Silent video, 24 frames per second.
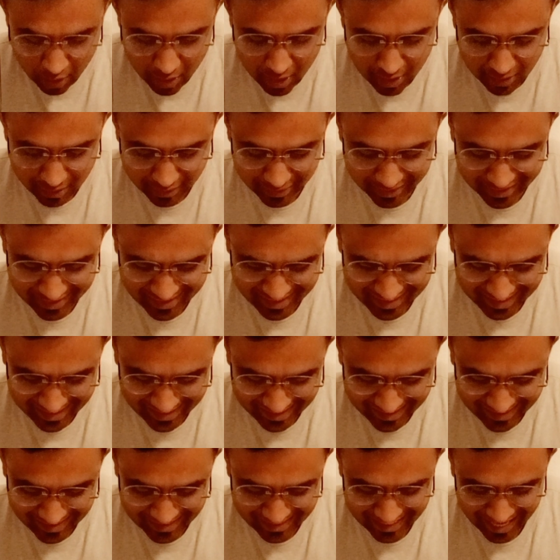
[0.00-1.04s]
These
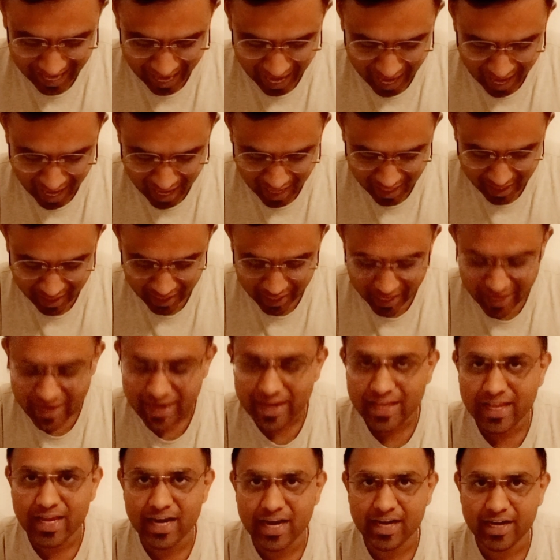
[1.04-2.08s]
turns are
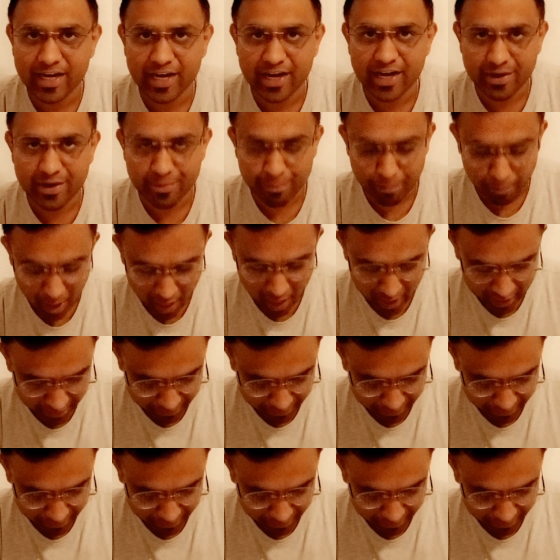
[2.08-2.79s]
indicated by